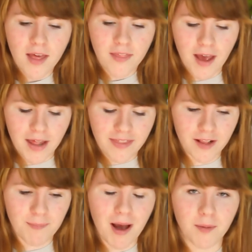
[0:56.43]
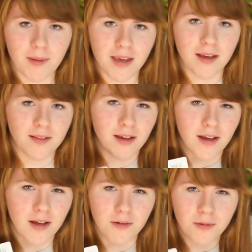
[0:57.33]
that this possibly is
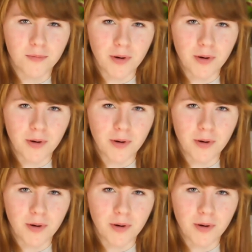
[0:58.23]
a